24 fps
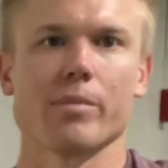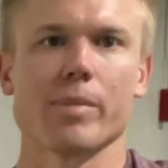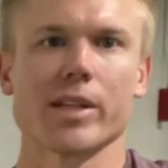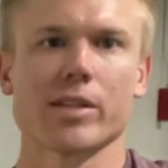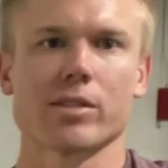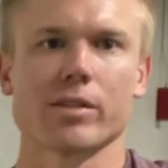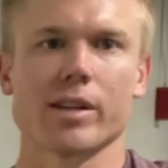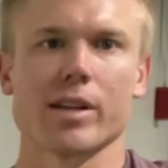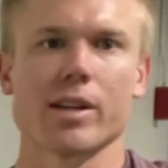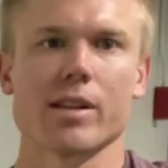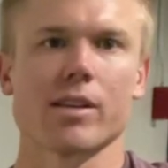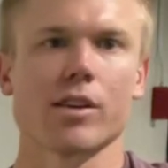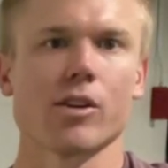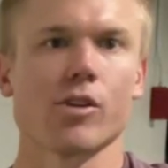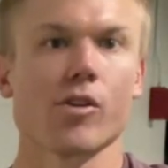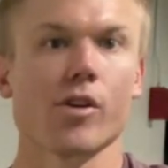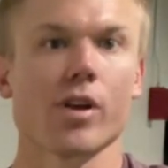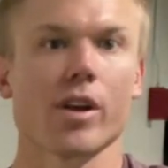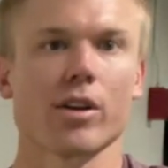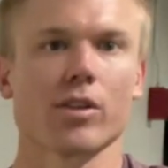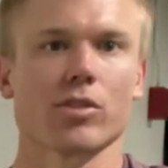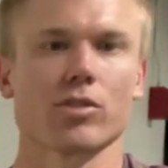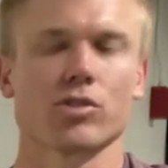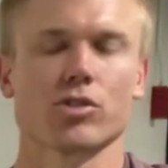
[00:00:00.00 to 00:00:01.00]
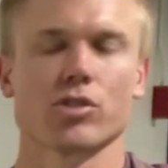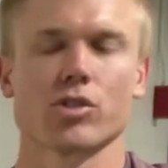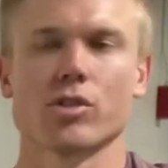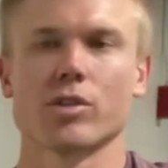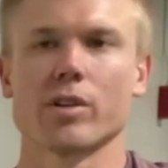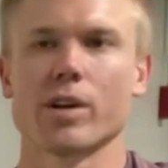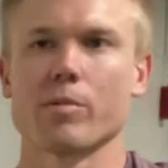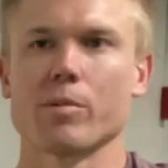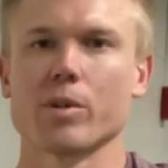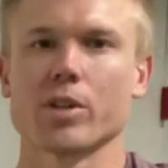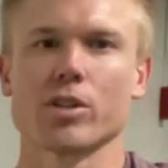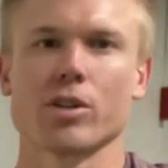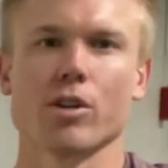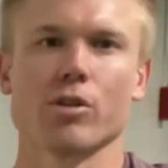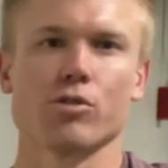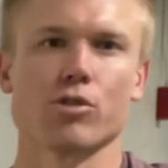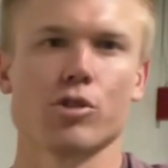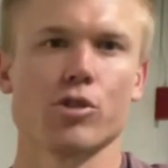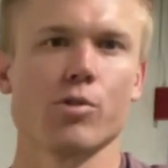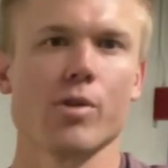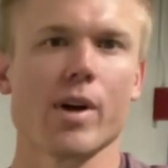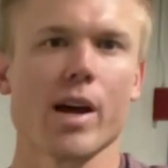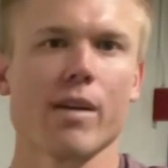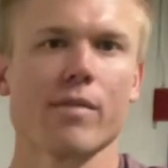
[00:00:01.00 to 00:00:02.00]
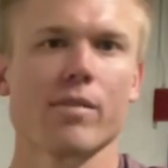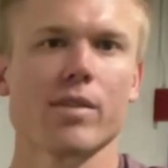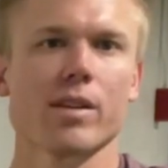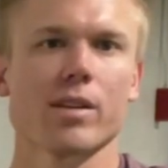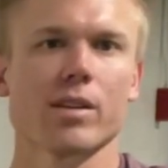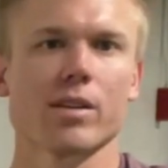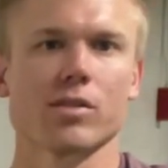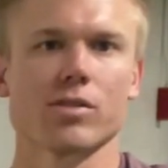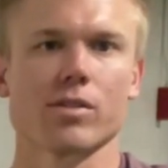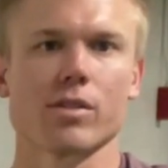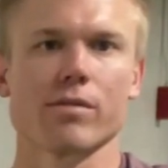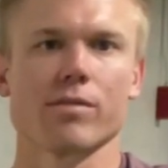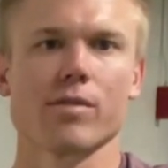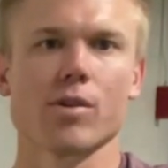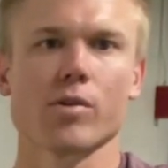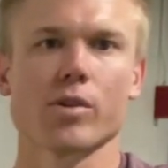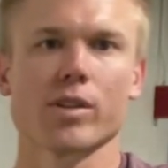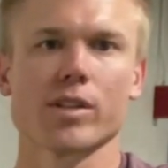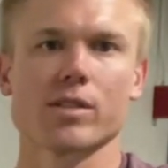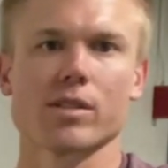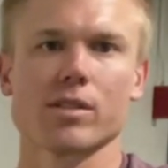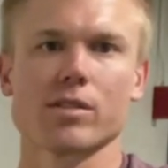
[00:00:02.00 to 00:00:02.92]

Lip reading: Basically anything you can control. I wouldn't go too heavy because the focus